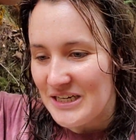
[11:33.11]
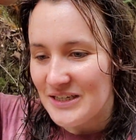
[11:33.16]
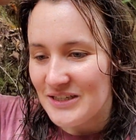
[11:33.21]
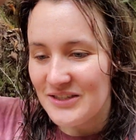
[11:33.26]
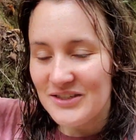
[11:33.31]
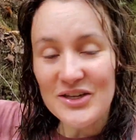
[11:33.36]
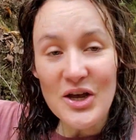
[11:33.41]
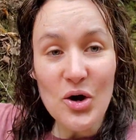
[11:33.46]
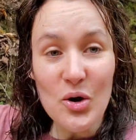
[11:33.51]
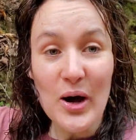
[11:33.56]

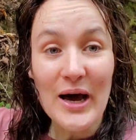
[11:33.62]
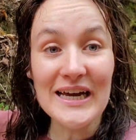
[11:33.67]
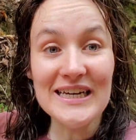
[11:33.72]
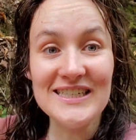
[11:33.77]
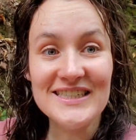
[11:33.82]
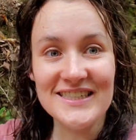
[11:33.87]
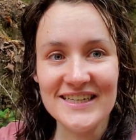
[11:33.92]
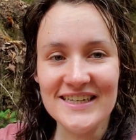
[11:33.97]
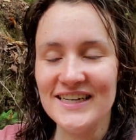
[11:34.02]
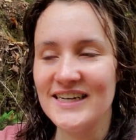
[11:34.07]
So I
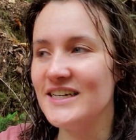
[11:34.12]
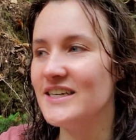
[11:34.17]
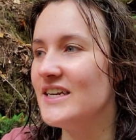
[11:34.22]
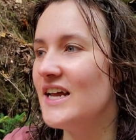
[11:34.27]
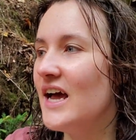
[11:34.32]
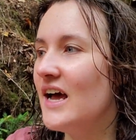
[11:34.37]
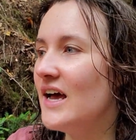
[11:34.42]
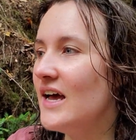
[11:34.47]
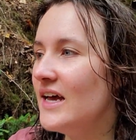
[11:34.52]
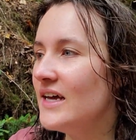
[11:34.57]
did it,
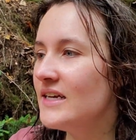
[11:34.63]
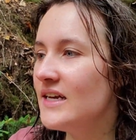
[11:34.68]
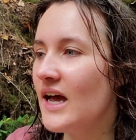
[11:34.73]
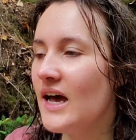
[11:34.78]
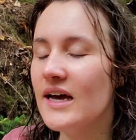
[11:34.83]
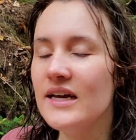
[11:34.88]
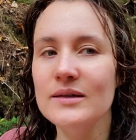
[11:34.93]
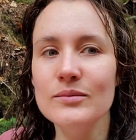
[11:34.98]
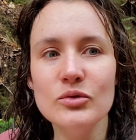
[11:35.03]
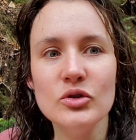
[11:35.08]
and
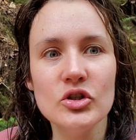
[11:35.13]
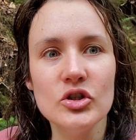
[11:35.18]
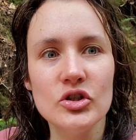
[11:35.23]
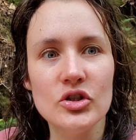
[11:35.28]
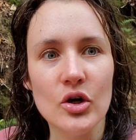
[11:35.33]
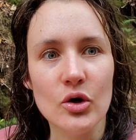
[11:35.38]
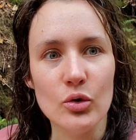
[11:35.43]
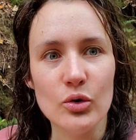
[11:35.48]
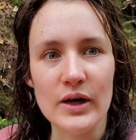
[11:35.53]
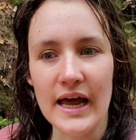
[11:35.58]
I'm
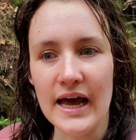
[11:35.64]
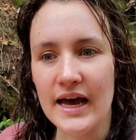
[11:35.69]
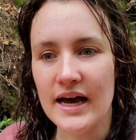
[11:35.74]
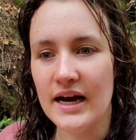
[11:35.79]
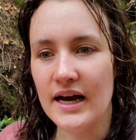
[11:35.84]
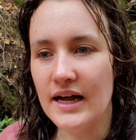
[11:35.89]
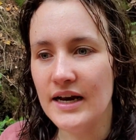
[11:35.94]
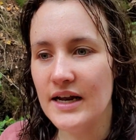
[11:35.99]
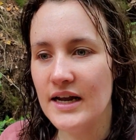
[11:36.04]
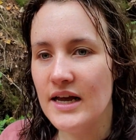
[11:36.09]
so
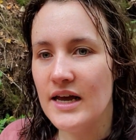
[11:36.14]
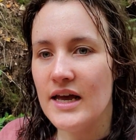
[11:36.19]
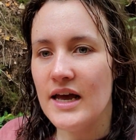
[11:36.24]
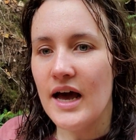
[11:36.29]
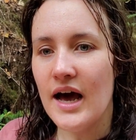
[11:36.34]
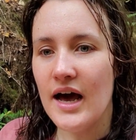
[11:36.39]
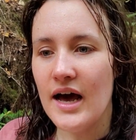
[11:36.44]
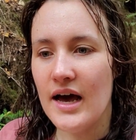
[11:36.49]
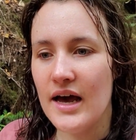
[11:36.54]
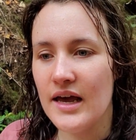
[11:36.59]
glad.
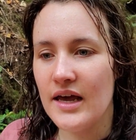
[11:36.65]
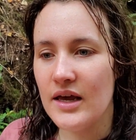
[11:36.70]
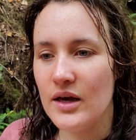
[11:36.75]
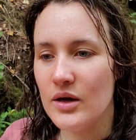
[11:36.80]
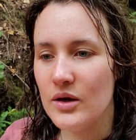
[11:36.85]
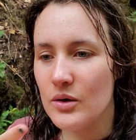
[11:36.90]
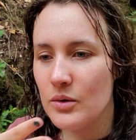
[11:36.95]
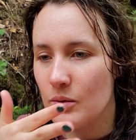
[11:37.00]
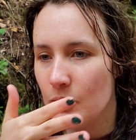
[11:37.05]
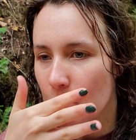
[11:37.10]

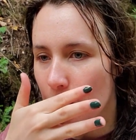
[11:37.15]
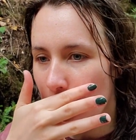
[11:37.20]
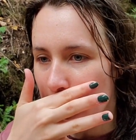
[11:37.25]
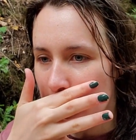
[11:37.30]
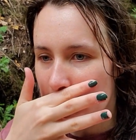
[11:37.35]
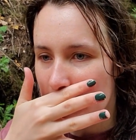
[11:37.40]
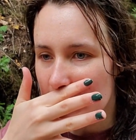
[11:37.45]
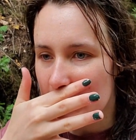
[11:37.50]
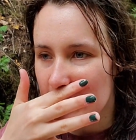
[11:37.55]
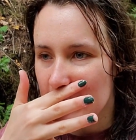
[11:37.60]
I
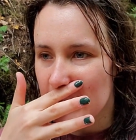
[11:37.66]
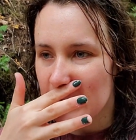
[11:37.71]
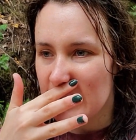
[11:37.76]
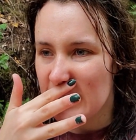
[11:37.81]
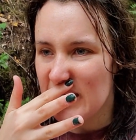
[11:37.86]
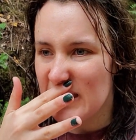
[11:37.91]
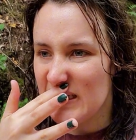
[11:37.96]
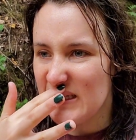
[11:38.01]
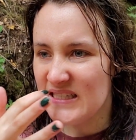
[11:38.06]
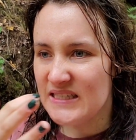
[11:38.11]
watched
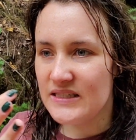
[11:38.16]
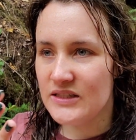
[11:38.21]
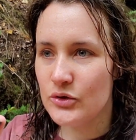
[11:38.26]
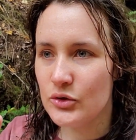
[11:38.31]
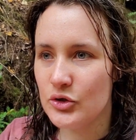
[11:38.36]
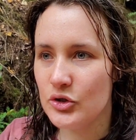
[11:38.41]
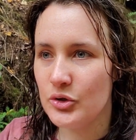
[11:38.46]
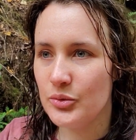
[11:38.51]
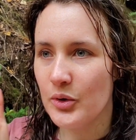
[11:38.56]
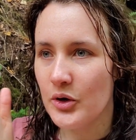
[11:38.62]
this
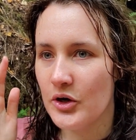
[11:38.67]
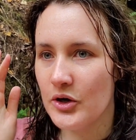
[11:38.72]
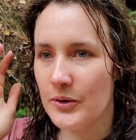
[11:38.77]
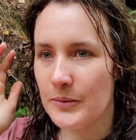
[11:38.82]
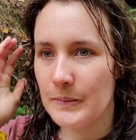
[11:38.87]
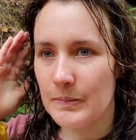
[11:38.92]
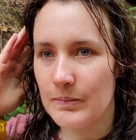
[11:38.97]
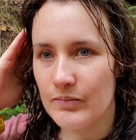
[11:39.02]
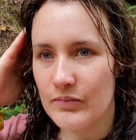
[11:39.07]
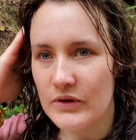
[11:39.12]
YouTuber.
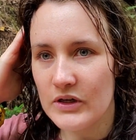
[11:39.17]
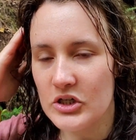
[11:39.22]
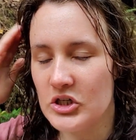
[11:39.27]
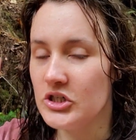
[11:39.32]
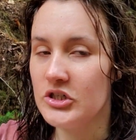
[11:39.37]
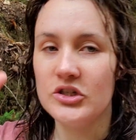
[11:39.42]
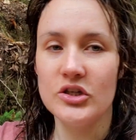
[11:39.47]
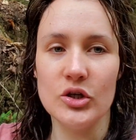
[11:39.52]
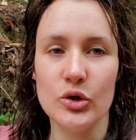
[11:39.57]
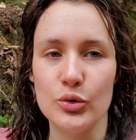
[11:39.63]

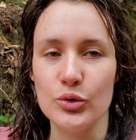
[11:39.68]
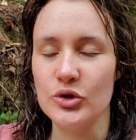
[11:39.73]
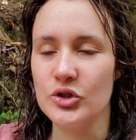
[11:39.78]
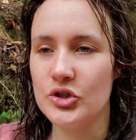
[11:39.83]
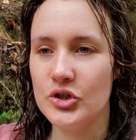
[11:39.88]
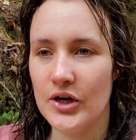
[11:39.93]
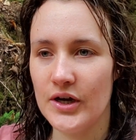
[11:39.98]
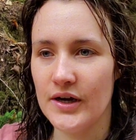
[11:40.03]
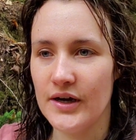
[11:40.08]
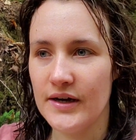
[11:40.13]
She's
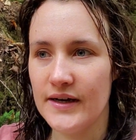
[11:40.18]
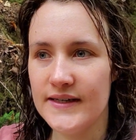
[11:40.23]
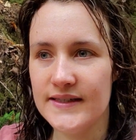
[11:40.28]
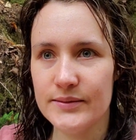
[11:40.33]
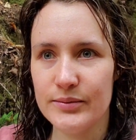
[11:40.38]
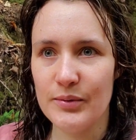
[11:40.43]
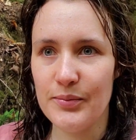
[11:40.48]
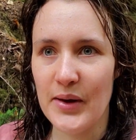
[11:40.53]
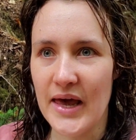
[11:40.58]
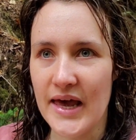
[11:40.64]
huge.
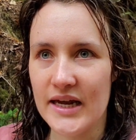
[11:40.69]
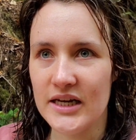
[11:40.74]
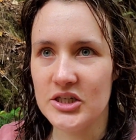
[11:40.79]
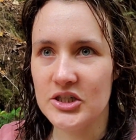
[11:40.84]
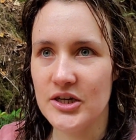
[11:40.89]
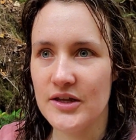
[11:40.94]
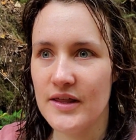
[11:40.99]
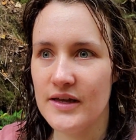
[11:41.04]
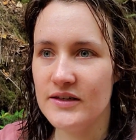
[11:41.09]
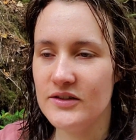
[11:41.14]
Isabel, I
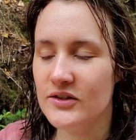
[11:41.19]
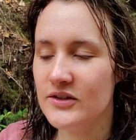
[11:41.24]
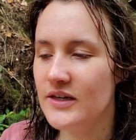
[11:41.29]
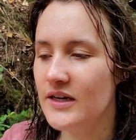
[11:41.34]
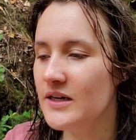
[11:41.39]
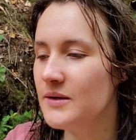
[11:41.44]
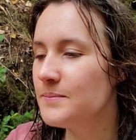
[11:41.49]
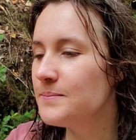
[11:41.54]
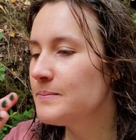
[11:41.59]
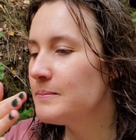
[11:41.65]
think's her
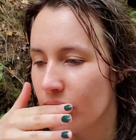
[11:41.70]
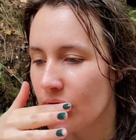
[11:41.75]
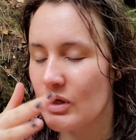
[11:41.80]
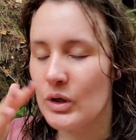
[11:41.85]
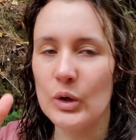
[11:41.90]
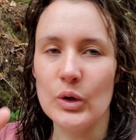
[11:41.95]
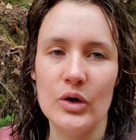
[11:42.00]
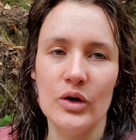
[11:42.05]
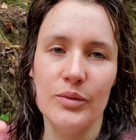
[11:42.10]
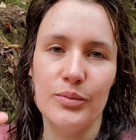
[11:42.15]
name. I'm
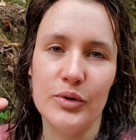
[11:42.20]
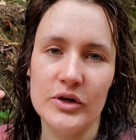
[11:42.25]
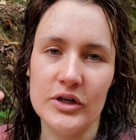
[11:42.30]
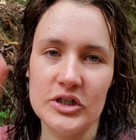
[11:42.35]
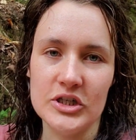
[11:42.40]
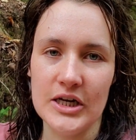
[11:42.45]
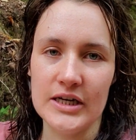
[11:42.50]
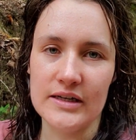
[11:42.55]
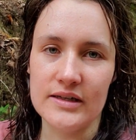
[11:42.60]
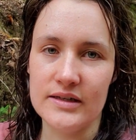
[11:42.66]
gonna put a
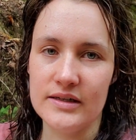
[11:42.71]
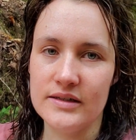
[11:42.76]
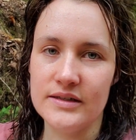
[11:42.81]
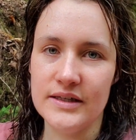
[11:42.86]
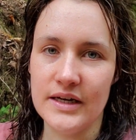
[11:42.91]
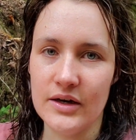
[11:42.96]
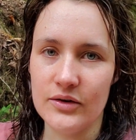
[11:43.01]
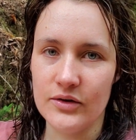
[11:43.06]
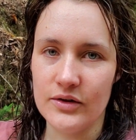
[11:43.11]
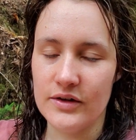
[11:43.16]
channel
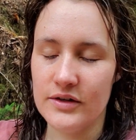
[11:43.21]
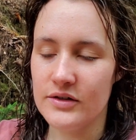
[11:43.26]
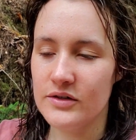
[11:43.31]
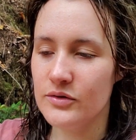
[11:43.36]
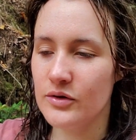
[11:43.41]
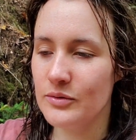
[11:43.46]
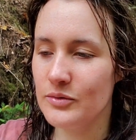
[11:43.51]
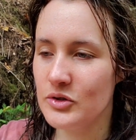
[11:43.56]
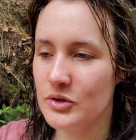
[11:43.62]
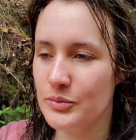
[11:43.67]
down in the
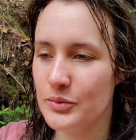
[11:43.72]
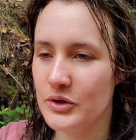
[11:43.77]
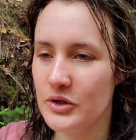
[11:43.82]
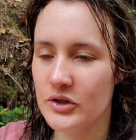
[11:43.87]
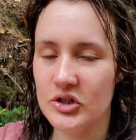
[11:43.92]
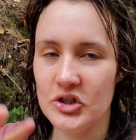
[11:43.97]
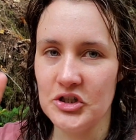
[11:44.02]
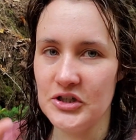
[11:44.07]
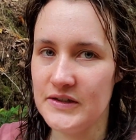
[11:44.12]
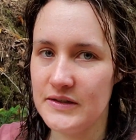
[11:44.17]
description
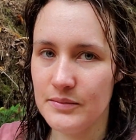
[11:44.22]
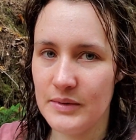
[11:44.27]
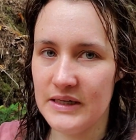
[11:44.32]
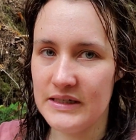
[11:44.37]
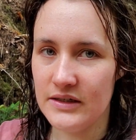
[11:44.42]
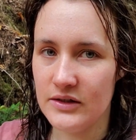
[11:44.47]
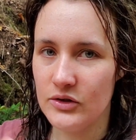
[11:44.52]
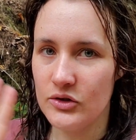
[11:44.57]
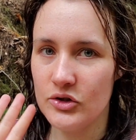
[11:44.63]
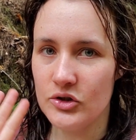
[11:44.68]
because she's
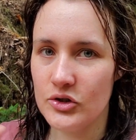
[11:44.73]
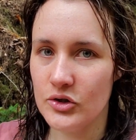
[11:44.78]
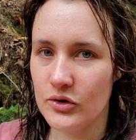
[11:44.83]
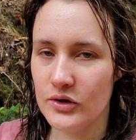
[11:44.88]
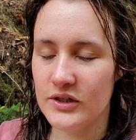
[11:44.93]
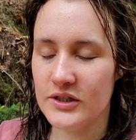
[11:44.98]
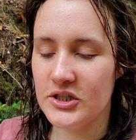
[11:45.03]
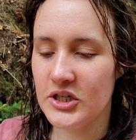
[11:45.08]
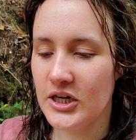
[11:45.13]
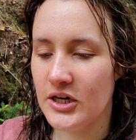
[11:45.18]
amazing. You should
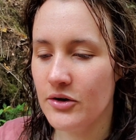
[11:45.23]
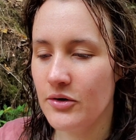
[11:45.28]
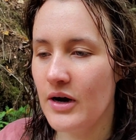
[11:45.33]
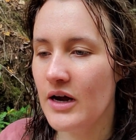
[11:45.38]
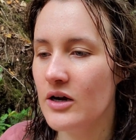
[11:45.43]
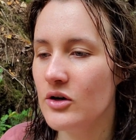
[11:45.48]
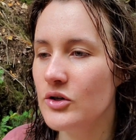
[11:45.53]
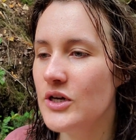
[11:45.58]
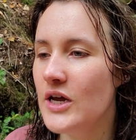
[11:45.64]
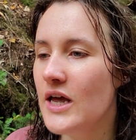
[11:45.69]
totally check her
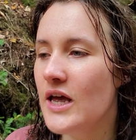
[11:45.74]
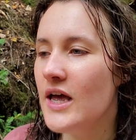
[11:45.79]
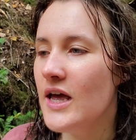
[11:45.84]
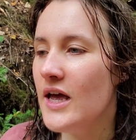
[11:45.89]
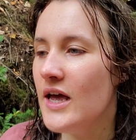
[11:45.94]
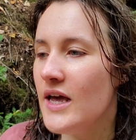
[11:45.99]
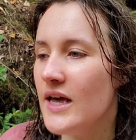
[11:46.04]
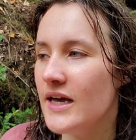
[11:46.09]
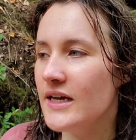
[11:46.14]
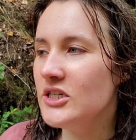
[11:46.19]
out.
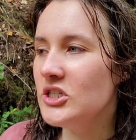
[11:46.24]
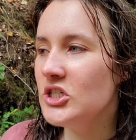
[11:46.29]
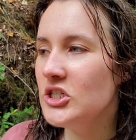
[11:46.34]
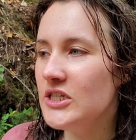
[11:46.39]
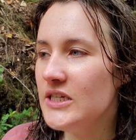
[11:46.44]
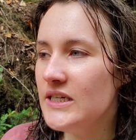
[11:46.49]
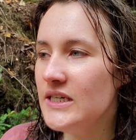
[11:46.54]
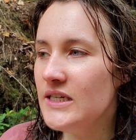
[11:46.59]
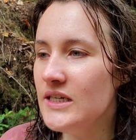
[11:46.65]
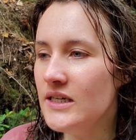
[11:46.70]
And
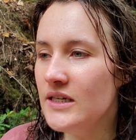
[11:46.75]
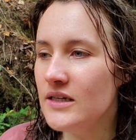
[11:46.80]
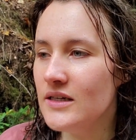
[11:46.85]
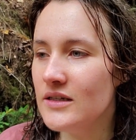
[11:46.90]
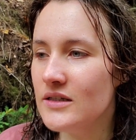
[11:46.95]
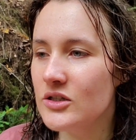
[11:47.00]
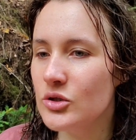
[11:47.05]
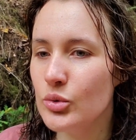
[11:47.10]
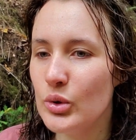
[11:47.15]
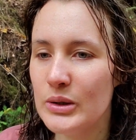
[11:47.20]
she
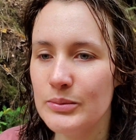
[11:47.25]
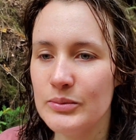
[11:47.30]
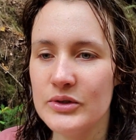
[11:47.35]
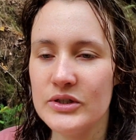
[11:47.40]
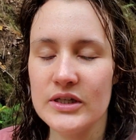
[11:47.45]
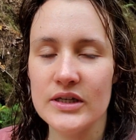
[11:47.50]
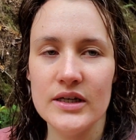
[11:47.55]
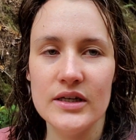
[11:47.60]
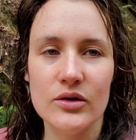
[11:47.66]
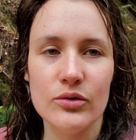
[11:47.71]

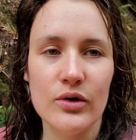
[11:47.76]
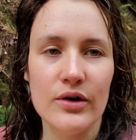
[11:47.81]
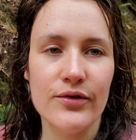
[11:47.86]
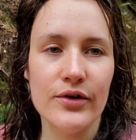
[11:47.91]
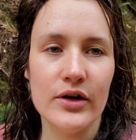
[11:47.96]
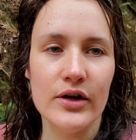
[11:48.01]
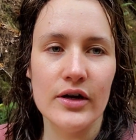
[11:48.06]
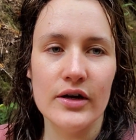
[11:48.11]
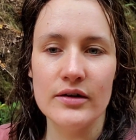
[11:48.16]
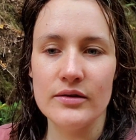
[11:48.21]
swims in a
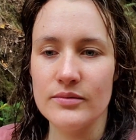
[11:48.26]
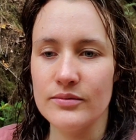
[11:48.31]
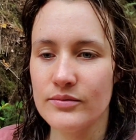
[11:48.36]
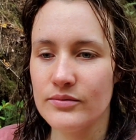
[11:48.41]
river